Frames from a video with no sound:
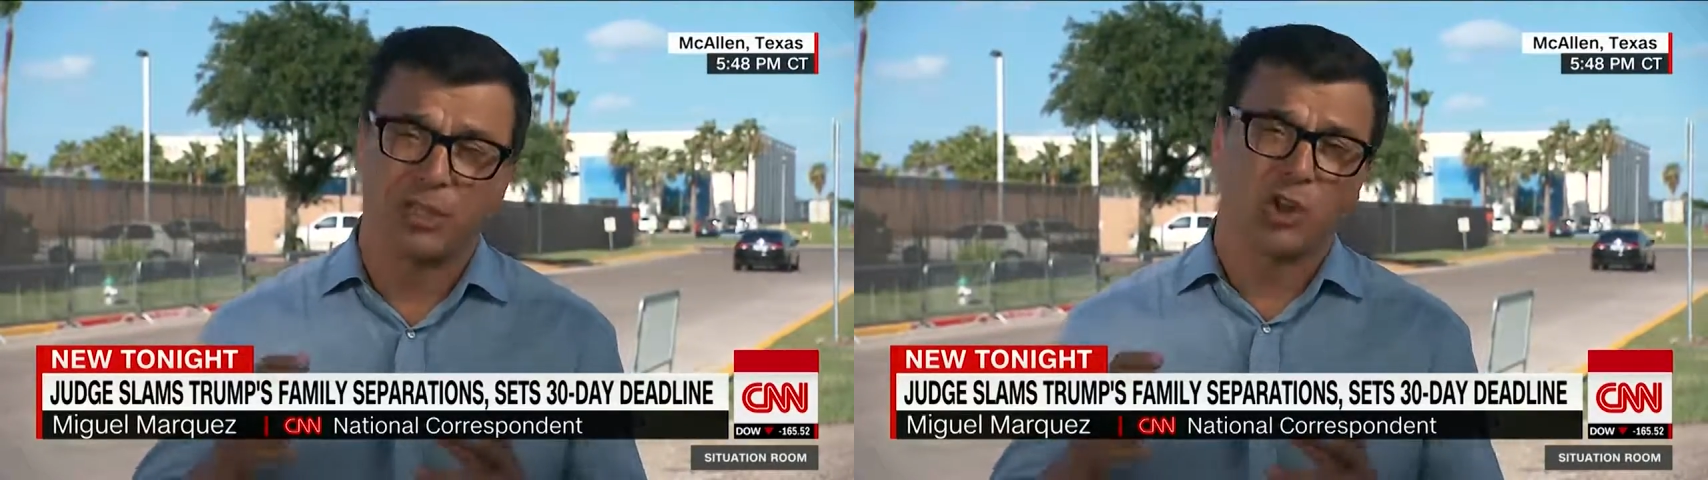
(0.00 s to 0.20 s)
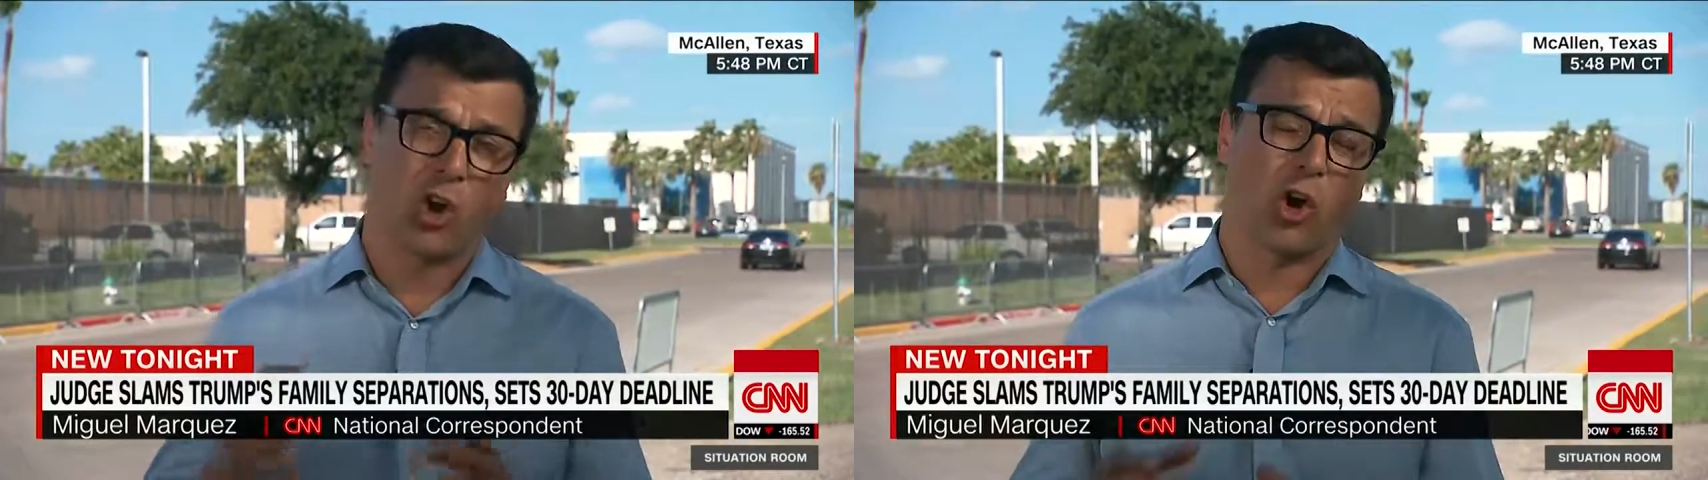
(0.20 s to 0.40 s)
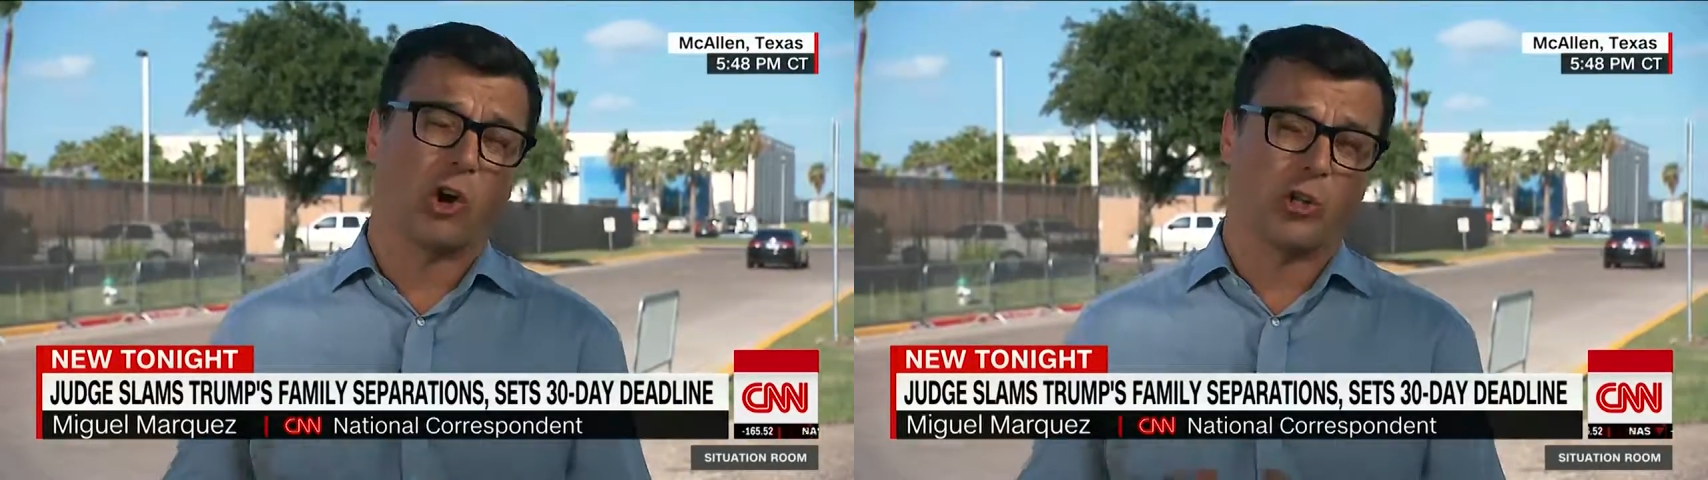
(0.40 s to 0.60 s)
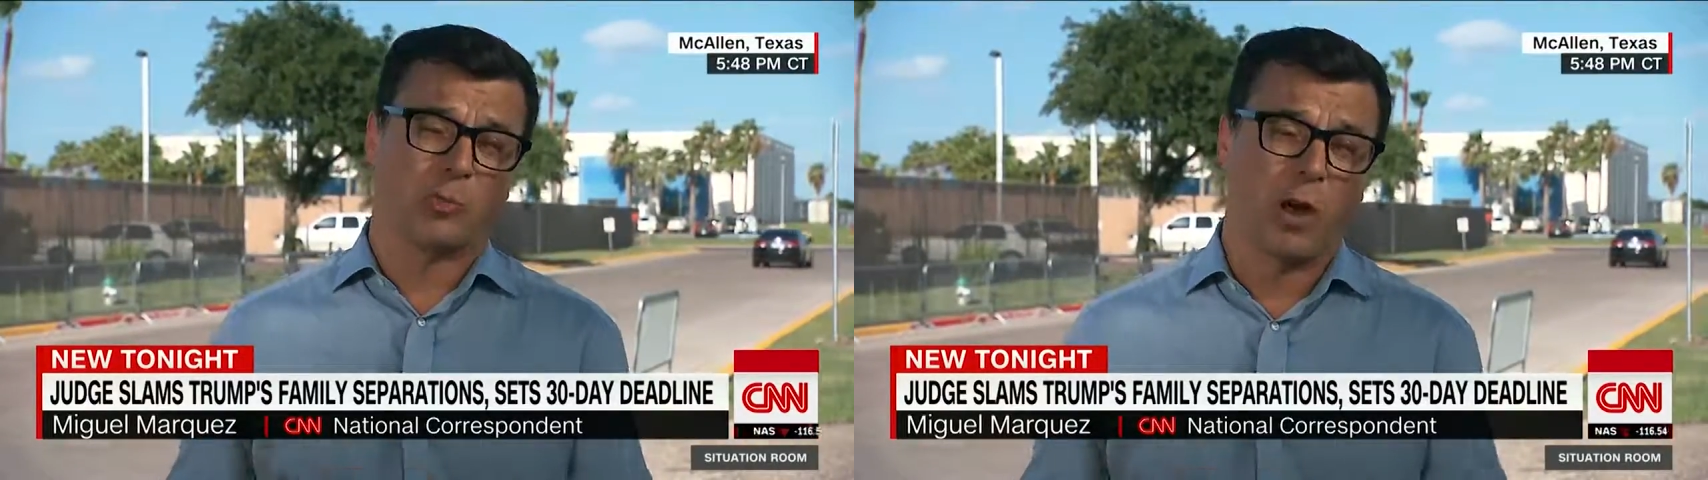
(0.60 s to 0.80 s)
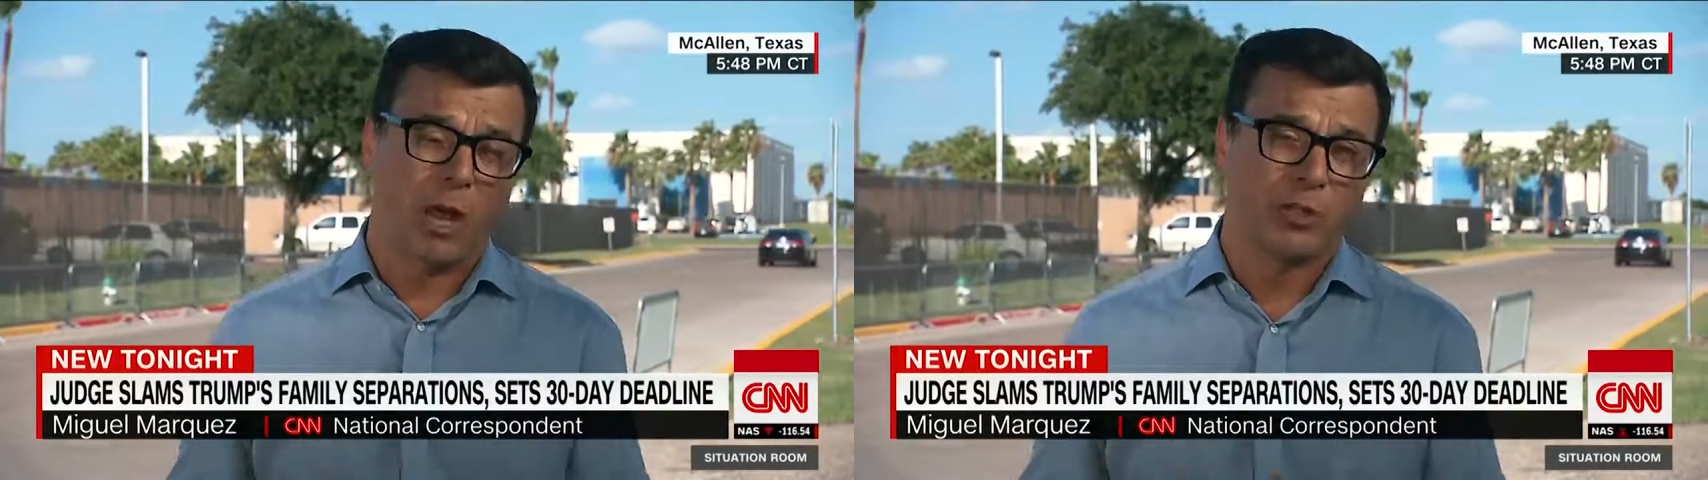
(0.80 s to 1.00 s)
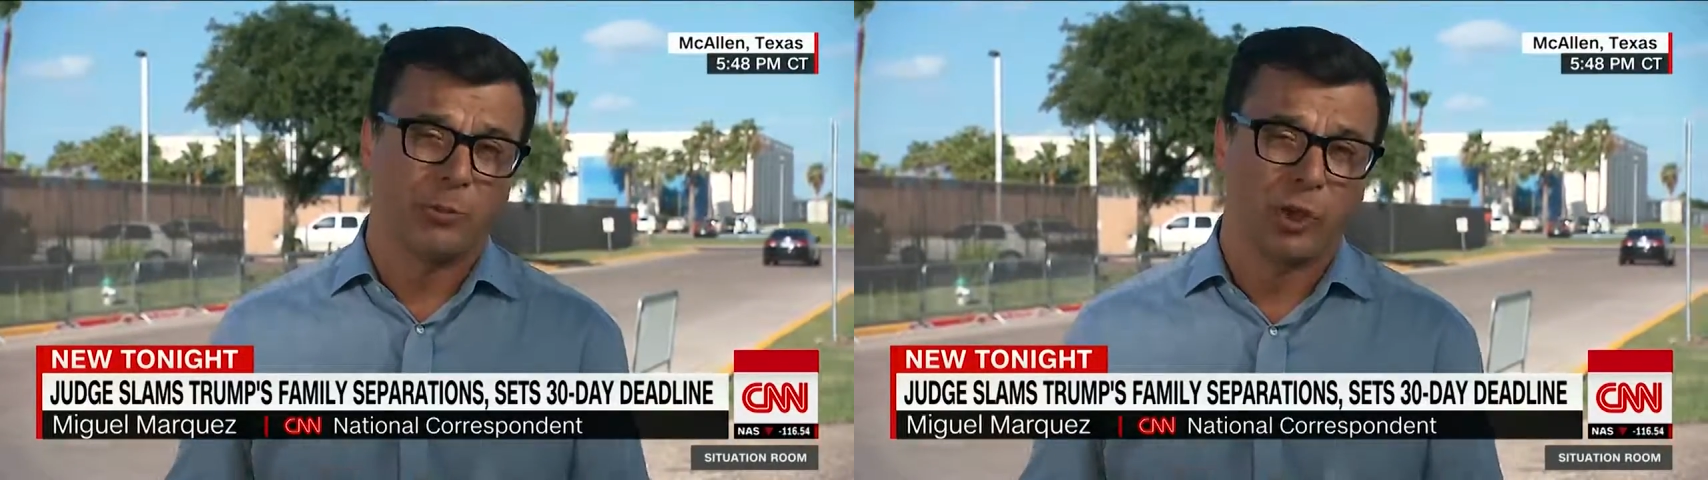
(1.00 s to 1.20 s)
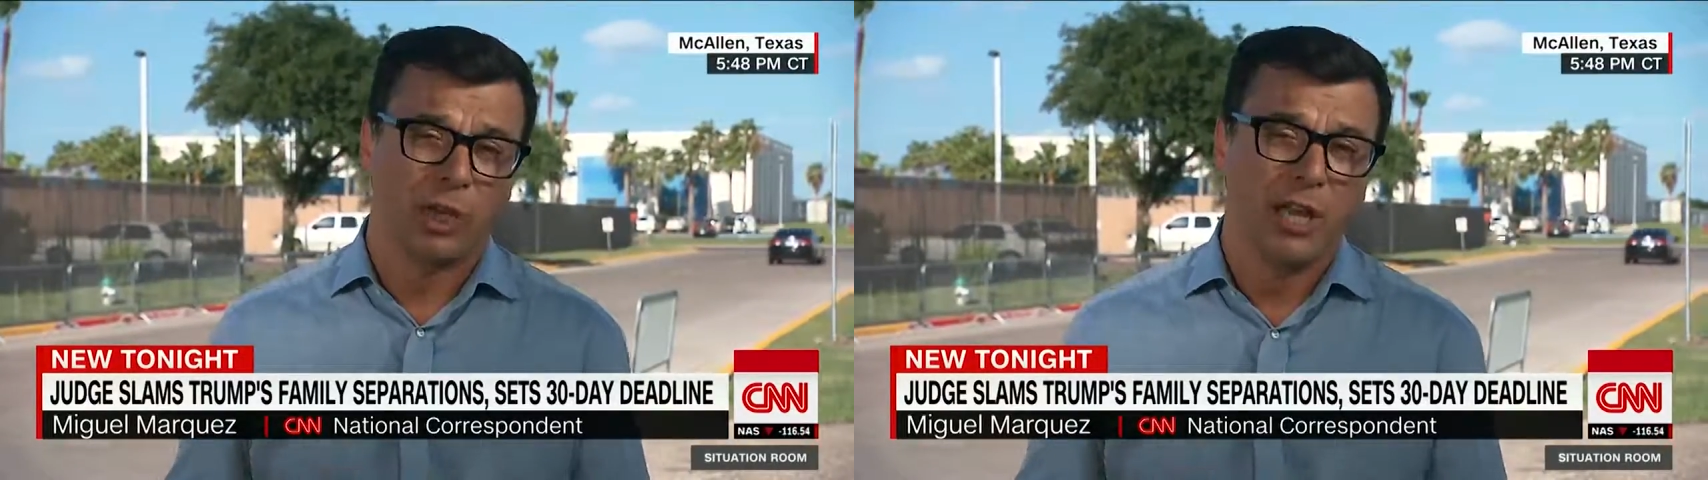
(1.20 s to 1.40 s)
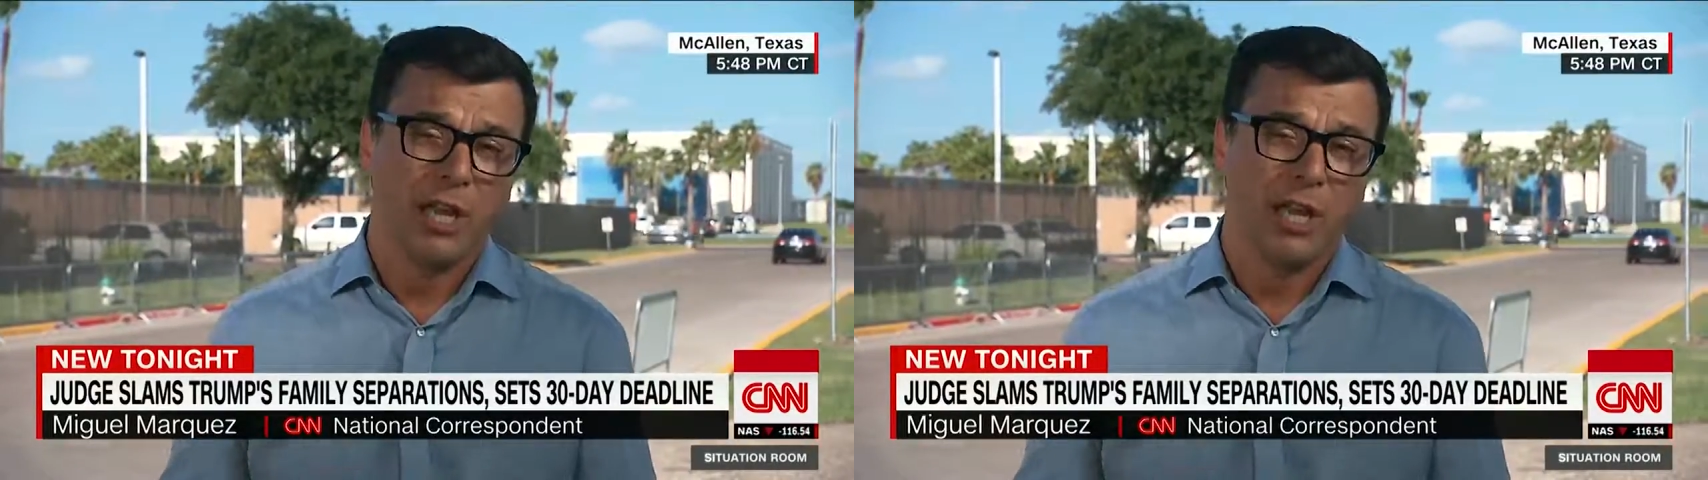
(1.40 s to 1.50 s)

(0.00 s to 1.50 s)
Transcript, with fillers: as hard as possible